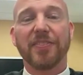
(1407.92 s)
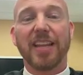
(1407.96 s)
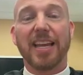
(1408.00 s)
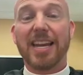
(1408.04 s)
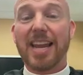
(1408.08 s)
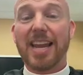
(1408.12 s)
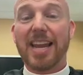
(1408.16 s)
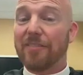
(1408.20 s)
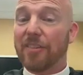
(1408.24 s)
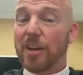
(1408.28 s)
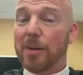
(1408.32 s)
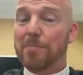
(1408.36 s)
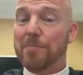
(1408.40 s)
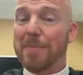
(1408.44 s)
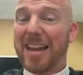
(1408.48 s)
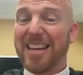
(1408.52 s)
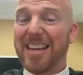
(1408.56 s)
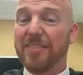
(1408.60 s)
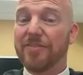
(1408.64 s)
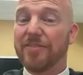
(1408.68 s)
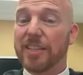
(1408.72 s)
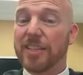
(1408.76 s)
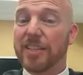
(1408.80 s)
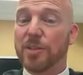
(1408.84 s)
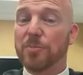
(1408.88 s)
and having
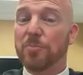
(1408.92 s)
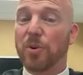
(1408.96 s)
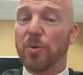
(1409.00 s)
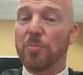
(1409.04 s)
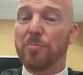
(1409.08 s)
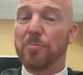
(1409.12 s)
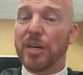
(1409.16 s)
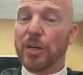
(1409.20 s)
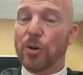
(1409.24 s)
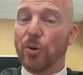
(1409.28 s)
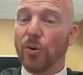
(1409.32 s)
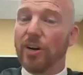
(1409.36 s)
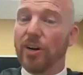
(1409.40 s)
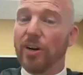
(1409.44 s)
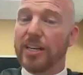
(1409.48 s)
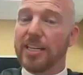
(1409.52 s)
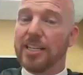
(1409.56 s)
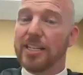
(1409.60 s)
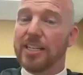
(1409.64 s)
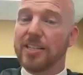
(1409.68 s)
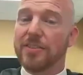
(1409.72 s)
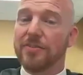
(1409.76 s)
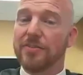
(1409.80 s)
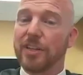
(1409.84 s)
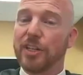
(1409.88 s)
many visible
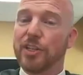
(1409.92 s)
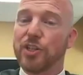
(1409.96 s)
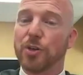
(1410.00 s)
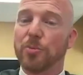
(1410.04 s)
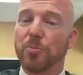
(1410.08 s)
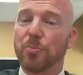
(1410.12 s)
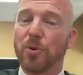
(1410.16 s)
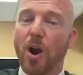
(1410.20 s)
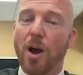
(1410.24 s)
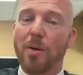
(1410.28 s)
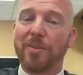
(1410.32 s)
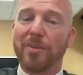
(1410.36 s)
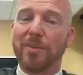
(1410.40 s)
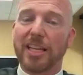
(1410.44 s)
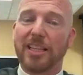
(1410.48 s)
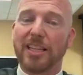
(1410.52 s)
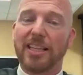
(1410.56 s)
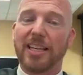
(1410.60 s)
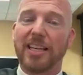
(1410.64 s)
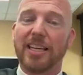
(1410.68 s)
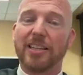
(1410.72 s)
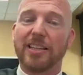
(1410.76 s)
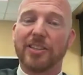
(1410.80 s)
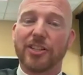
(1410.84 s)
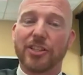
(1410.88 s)
minorities feature
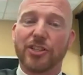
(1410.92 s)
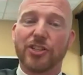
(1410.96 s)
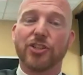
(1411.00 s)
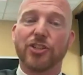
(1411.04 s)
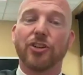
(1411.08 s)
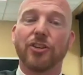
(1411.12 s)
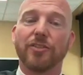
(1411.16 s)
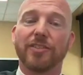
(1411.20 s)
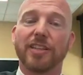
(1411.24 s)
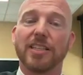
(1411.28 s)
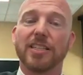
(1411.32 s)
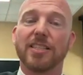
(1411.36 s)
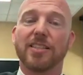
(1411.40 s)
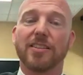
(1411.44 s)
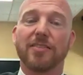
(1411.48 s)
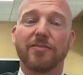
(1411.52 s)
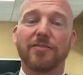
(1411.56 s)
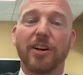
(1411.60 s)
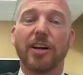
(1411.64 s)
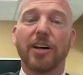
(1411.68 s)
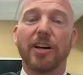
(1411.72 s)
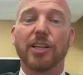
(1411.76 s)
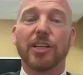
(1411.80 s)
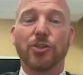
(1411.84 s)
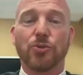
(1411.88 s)
prominently in the service in
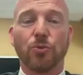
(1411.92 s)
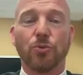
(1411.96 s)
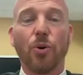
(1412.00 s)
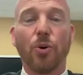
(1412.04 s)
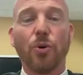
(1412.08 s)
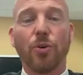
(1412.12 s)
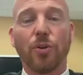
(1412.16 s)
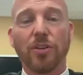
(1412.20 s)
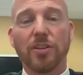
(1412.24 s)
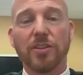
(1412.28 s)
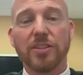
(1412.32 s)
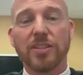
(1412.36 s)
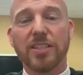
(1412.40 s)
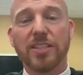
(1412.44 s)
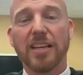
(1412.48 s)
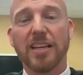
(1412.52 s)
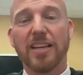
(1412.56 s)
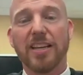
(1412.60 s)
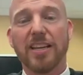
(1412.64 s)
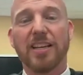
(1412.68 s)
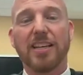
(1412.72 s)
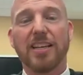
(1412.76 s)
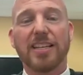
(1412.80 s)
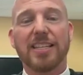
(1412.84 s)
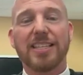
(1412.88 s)
various roles
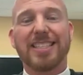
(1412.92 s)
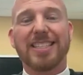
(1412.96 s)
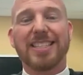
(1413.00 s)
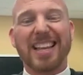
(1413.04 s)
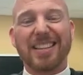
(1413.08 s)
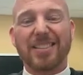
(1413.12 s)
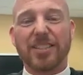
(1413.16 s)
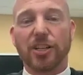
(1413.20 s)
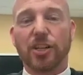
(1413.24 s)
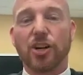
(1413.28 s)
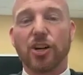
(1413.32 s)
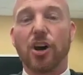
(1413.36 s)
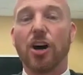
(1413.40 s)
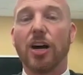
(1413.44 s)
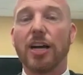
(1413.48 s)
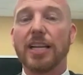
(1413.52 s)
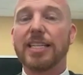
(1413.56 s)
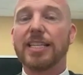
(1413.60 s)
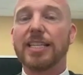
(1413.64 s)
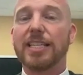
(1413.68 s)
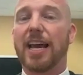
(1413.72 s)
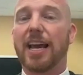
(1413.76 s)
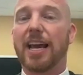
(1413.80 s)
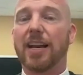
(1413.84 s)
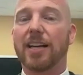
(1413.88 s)
sets a
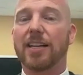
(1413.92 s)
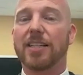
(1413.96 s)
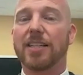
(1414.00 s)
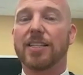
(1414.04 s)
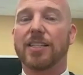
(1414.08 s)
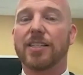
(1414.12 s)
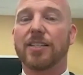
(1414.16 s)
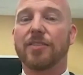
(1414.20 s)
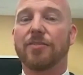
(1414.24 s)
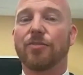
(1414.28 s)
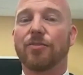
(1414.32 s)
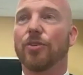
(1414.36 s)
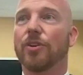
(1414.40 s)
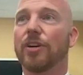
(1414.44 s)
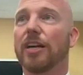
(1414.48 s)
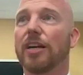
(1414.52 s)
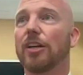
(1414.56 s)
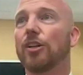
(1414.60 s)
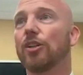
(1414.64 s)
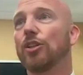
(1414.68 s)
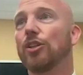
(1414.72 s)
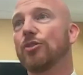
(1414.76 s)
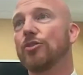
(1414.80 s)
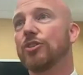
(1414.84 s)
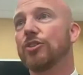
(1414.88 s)
context for
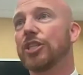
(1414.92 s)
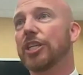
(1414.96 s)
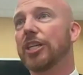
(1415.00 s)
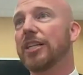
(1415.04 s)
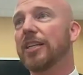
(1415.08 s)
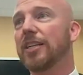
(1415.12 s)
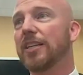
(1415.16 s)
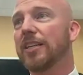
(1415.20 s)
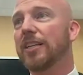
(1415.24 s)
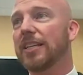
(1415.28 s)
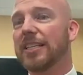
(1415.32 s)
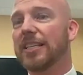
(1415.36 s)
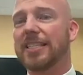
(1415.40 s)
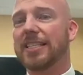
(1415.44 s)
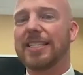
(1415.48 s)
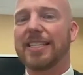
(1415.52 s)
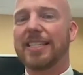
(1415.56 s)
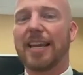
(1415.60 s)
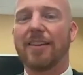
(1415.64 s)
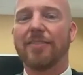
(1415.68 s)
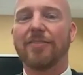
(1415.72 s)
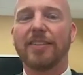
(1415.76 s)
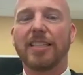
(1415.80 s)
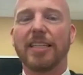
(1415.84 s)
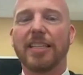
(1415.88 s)
inclusion and
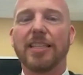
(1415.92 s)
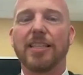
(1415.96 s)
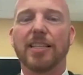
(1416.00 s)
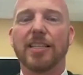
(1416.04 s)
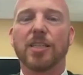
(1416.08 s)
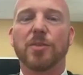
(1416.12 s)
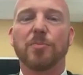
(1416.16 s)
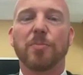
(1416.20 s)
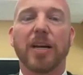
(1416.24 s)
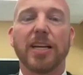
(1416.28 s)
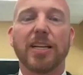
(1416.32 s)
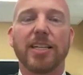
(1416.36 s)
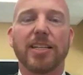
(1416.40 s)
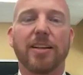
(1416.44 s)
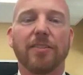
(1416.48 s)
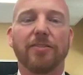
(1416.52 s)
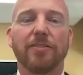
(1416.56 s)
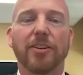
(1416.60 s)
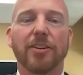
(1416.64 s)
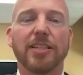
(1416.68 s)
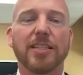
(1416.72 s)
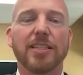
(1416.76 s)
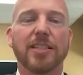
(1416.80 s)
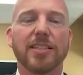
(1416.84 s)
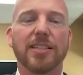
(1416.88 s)
safety despite
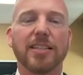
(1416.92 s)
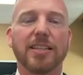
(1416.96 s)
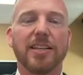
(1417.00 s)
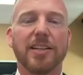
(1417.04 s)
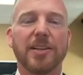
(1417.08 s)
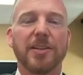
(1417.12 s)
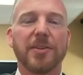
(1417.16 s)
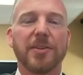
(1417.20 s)
difference.